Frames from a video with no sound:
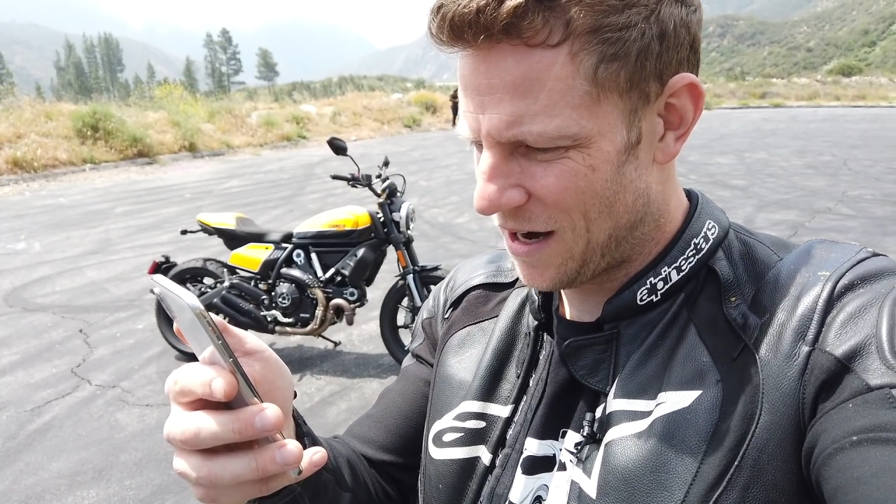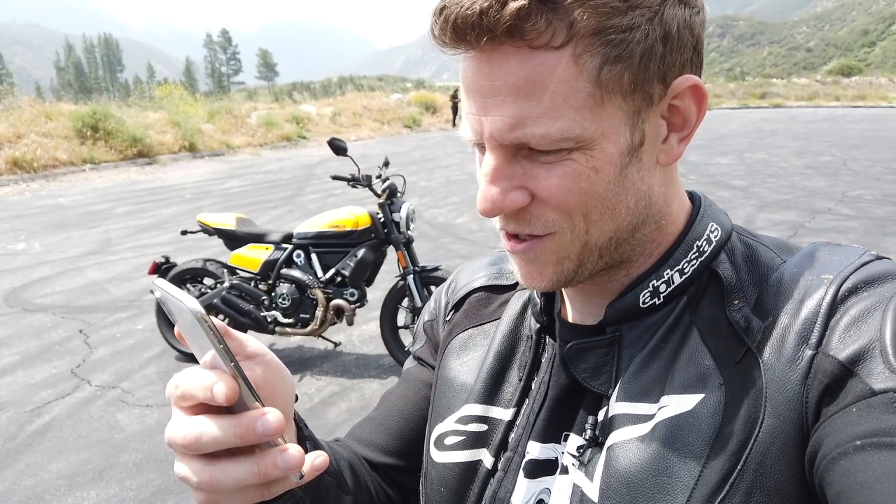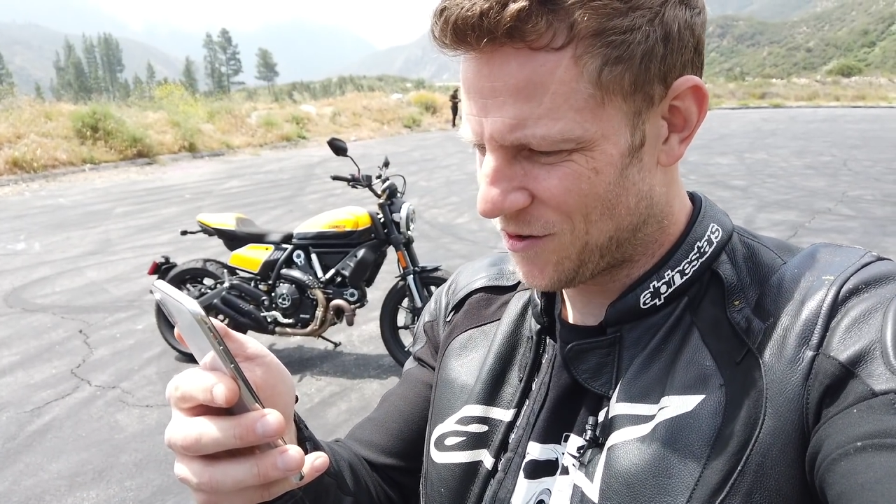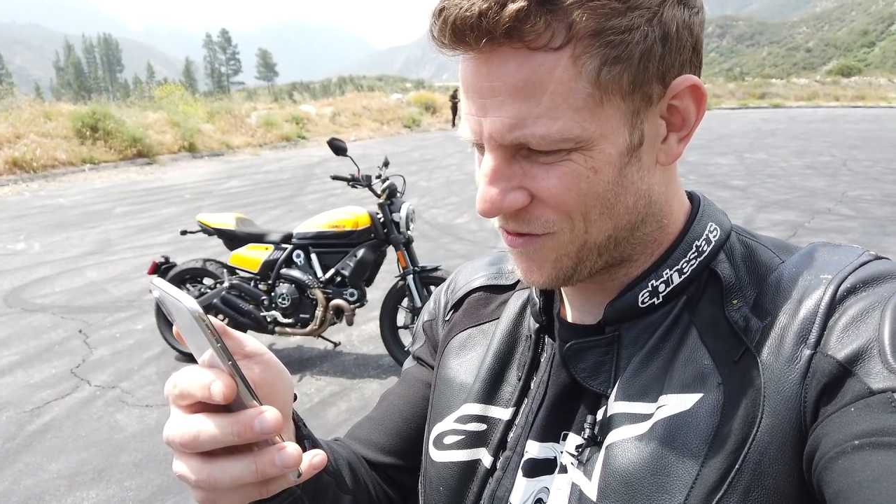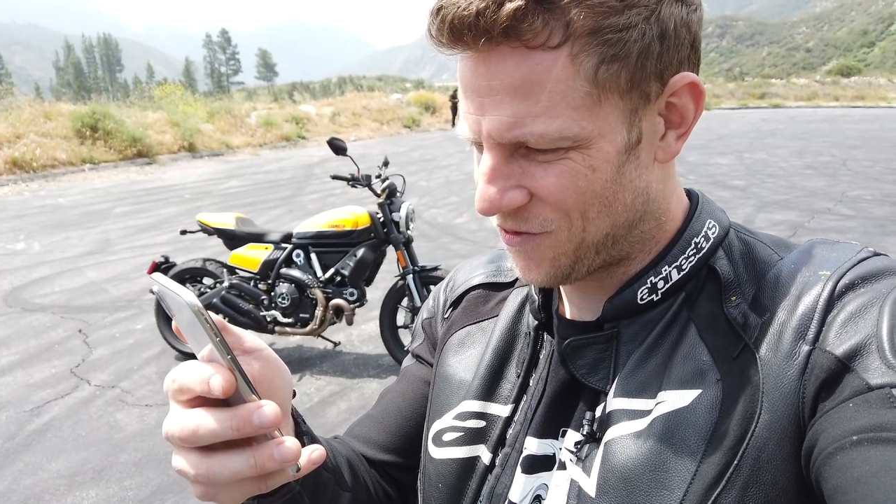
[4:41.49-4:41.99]

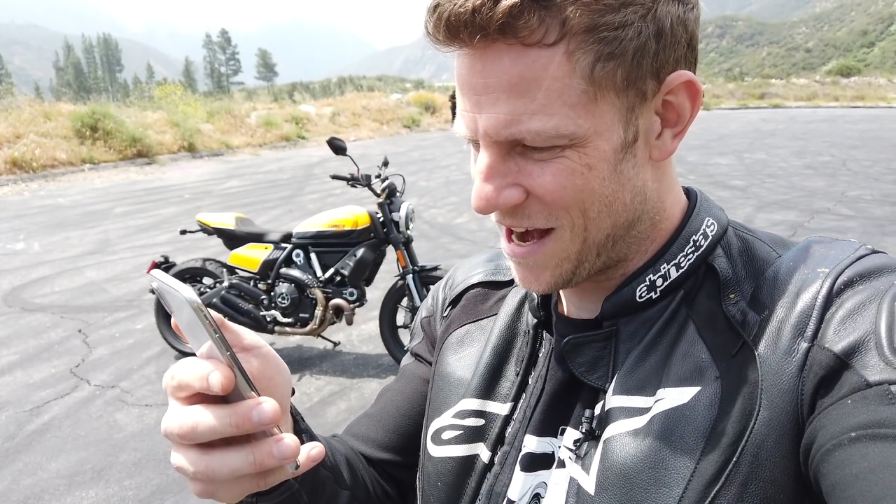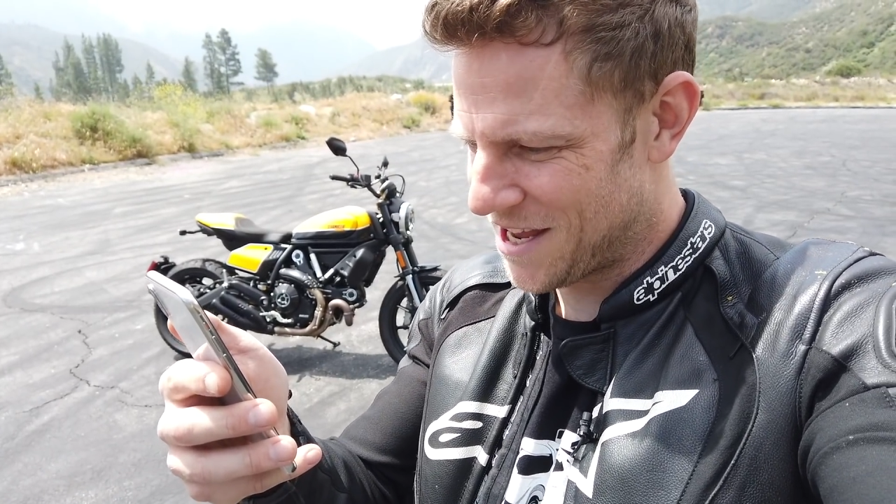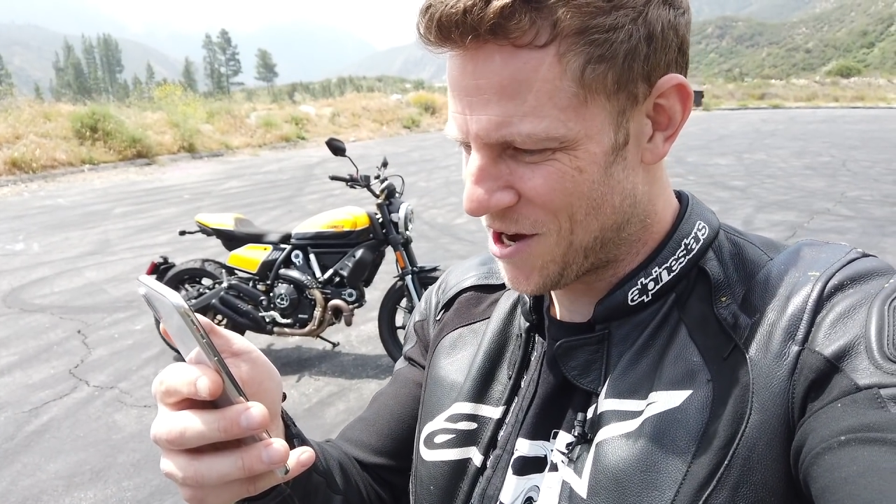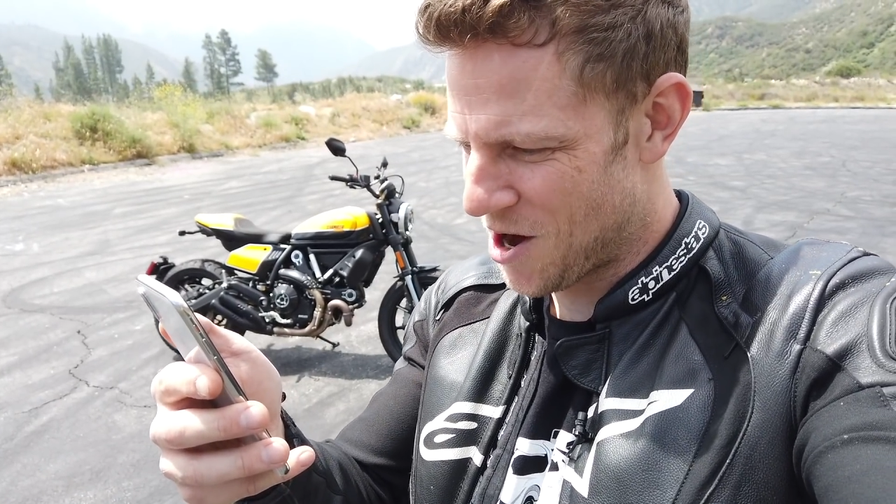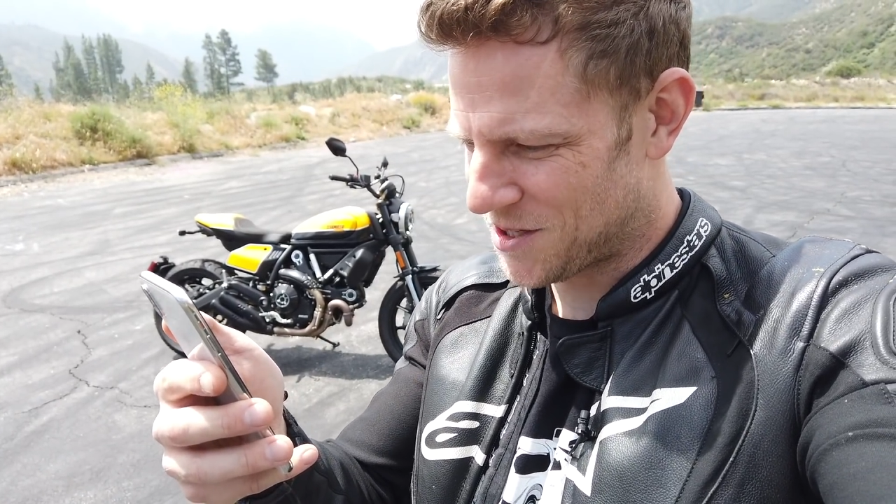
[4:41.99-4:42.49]
racer
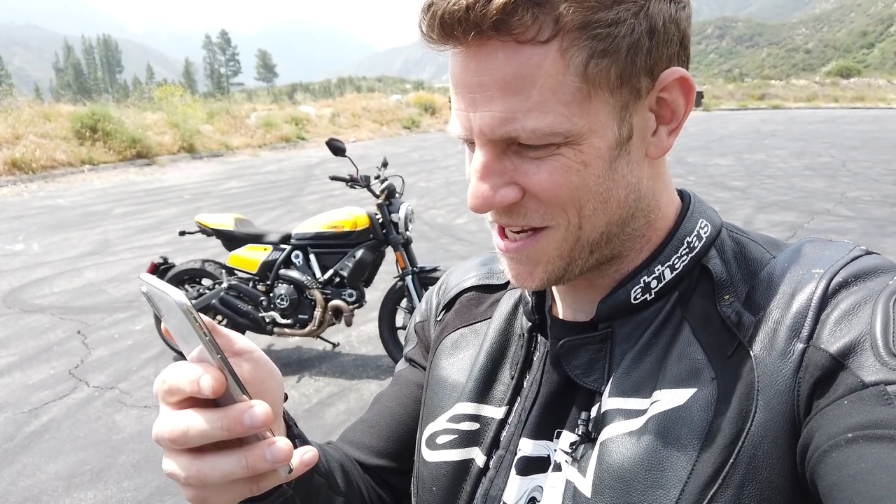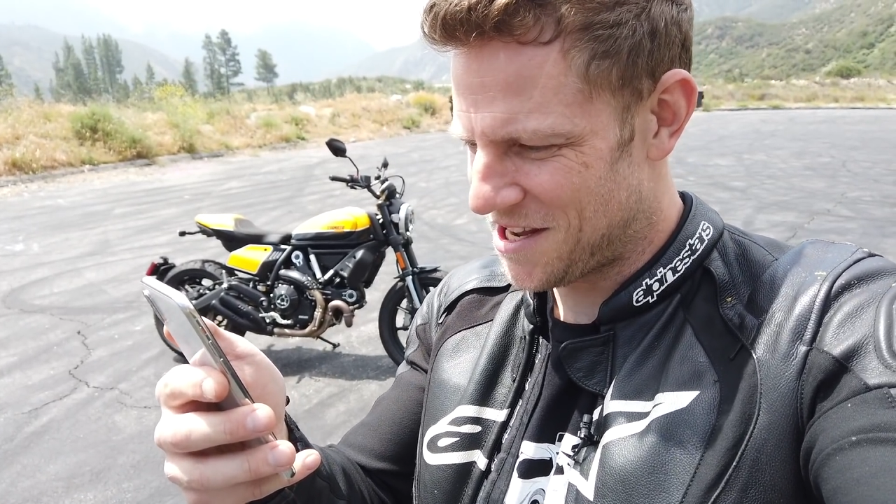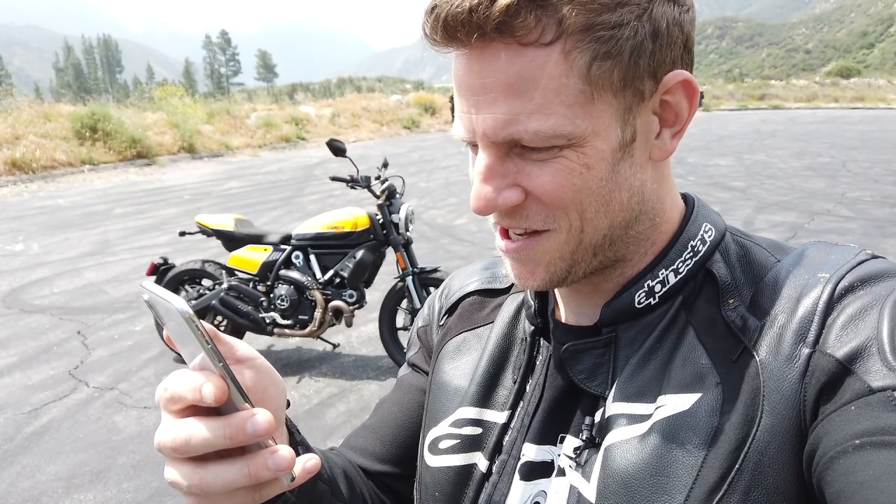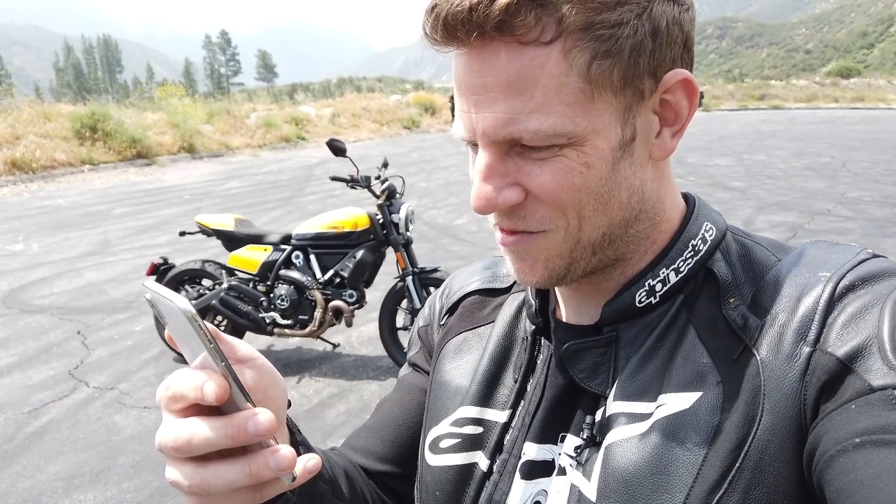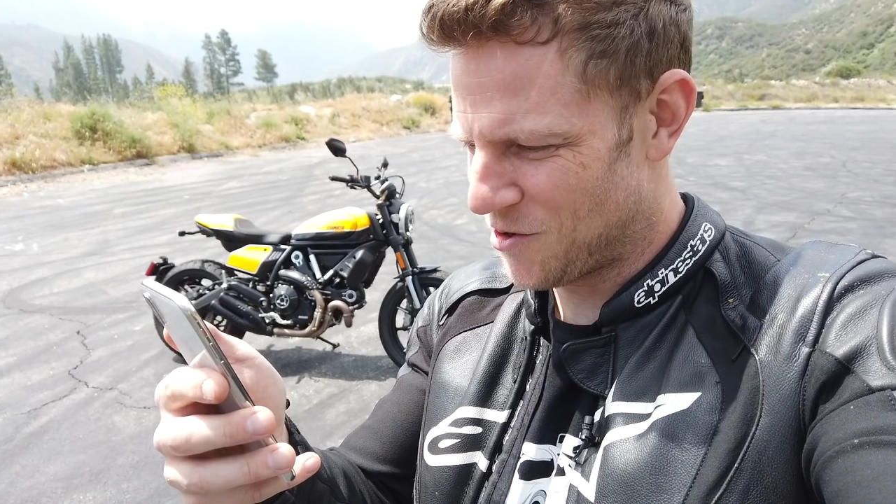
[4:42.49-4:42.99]
Frankie Garcia